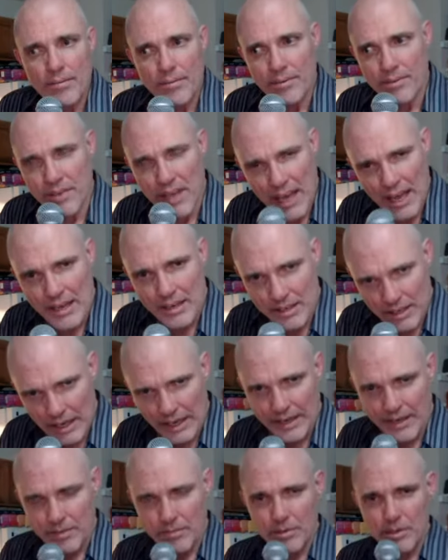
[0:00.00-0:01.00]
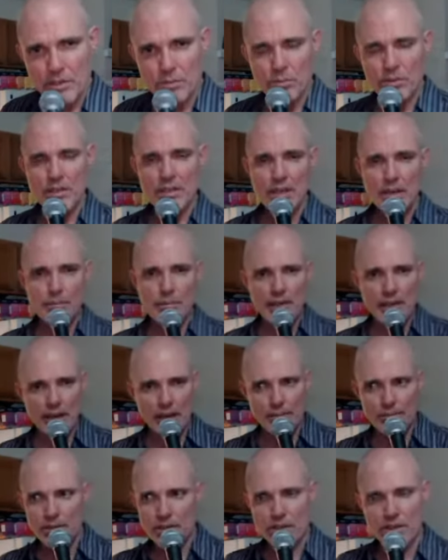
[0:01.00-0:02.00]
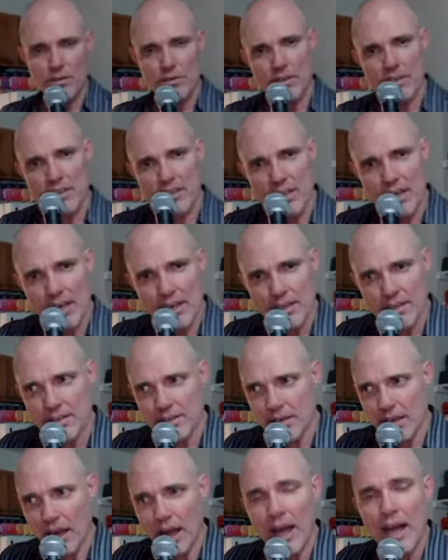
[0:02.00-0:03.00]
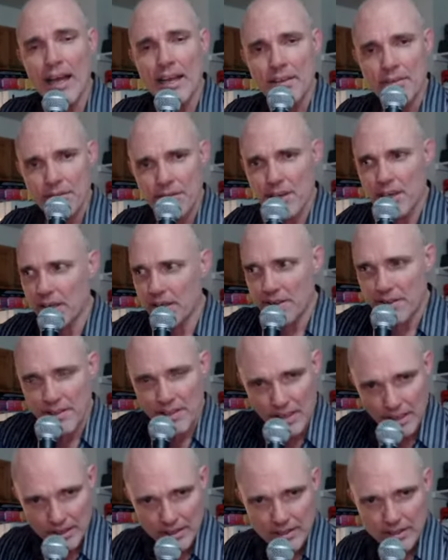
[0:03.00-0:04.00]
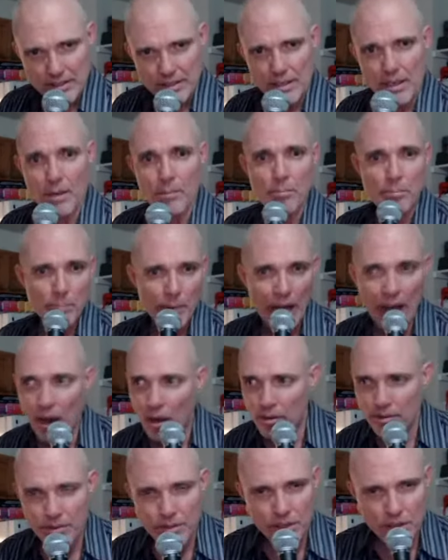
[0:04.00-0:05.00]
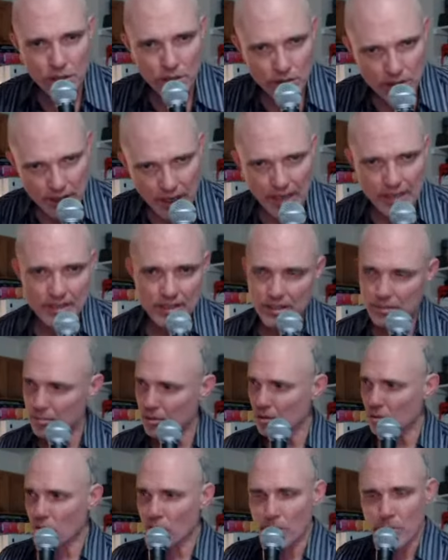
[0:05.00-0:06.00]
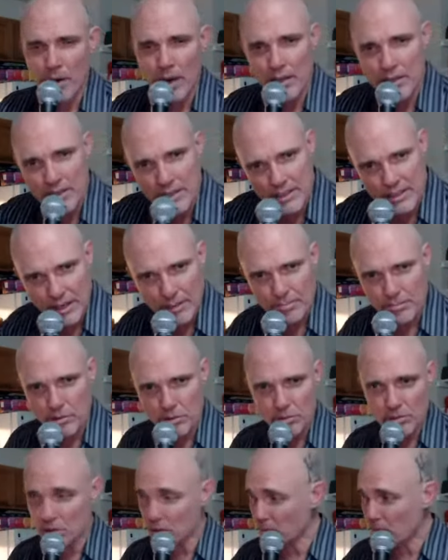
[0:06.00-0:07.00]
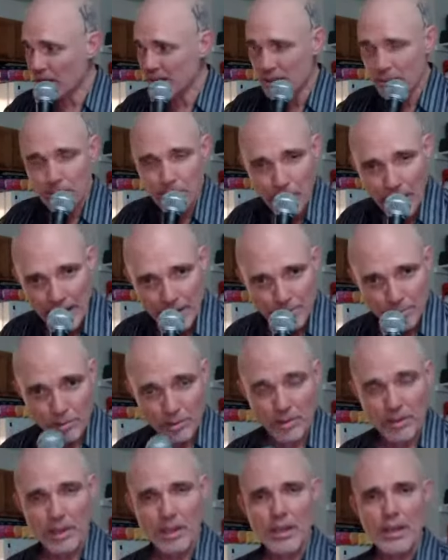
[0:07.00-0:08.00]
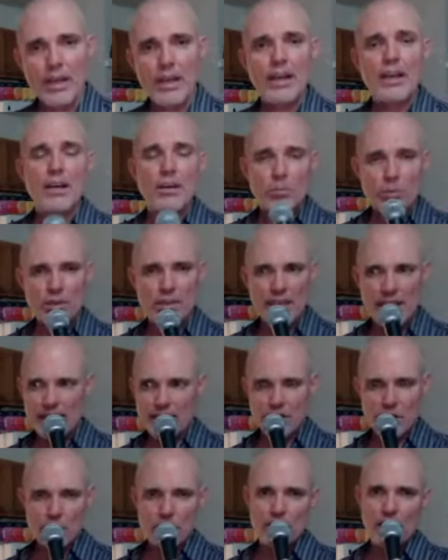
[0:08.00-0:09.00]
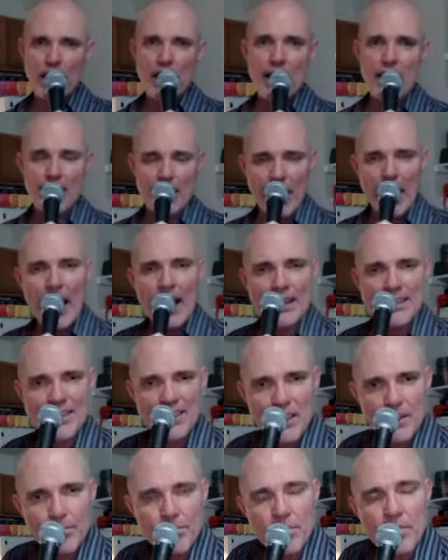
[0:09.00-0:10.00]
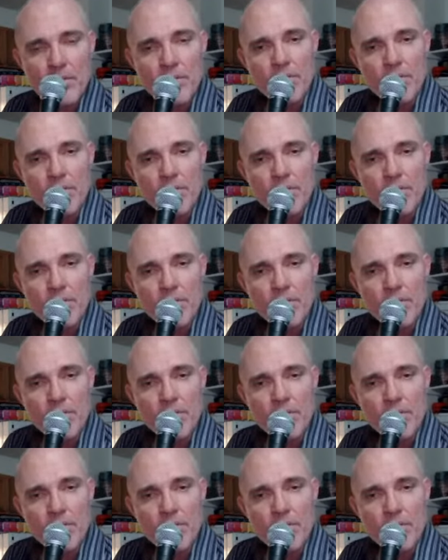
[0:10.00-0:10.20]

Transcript: That language, when somebody comes to you and says, I think this about the New Testament or about the Septuagint, about the Bible, when they do that, ask them,